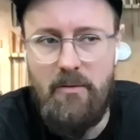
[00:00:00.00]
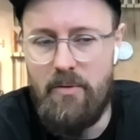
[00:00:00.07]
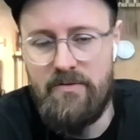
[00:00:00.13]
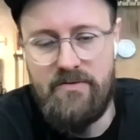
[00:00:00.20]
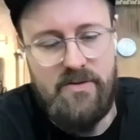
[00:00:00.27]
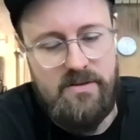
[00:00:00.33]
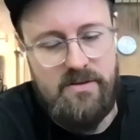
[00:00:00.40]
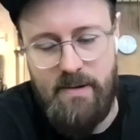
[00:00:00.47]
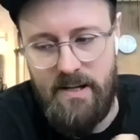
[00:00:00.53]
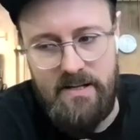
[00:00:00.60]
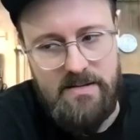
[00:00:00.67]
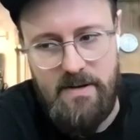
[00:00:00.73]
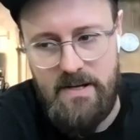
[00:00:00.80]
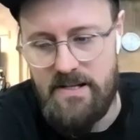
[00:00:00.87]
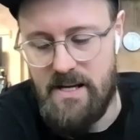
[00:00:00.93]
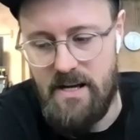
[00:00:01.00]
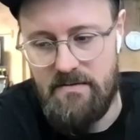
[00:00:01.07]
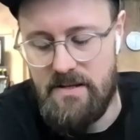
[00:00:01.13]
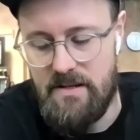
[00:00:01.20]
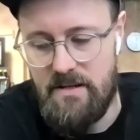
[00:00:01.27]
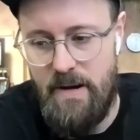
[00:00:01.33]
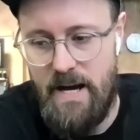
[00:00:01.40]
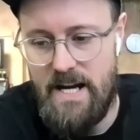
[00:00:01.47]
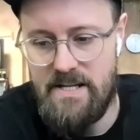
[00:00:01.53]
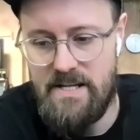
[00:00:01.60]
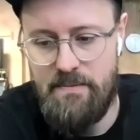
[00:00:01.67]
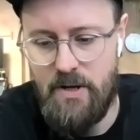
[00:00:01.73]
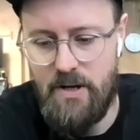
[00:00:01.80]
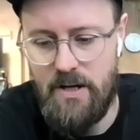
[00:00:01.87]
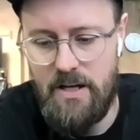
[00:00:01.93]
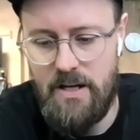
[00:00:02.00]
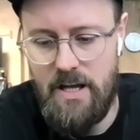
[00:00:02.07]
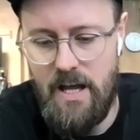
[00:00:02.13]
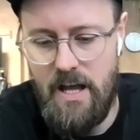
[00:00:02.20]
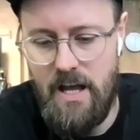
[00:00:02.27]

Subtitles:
we've talked about this many times in the past, but